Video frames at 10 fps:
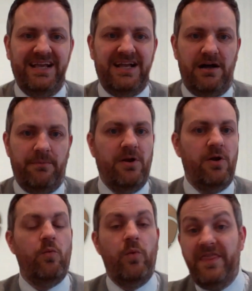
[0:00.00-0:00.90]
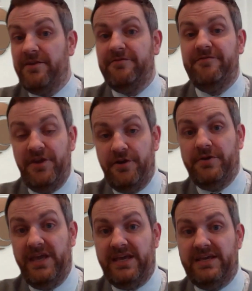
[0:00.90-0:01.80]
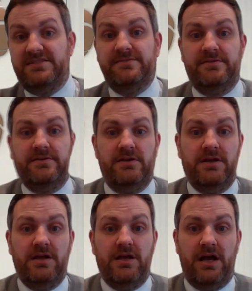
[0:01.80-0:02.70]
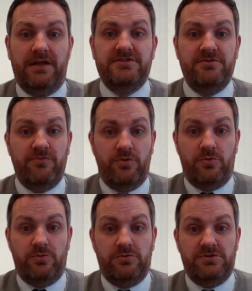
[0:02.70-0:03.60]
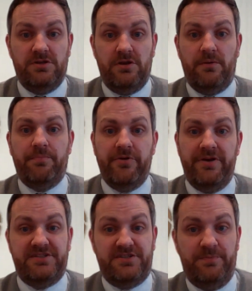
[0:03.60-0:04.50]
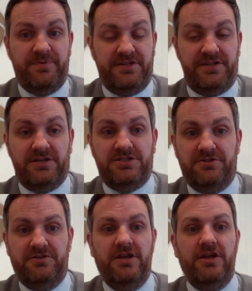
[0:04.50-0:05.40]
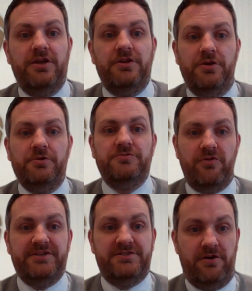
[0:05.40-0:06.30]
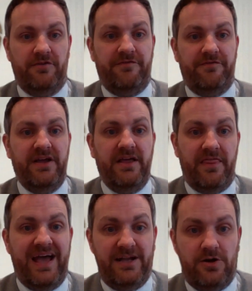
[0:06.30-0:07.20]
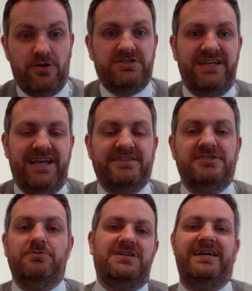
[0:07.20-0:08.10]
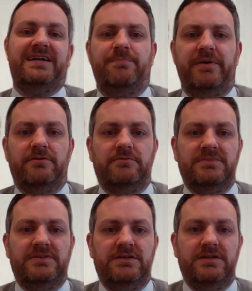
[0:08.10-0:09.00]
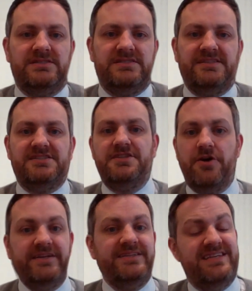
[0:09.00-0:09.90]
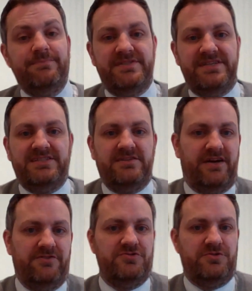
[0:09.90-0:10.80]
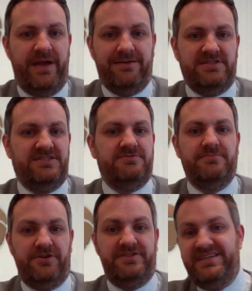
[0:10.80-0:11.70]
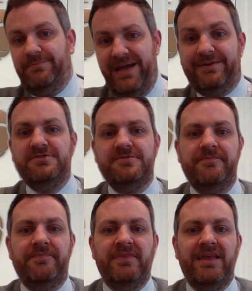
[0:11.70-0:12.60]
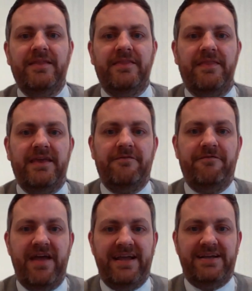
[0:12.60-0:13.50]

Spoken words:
in income within a few years. Under the rules, pre-super deduction, you could write off that cost against your tax bill. Since 19% of £100 is £19, then in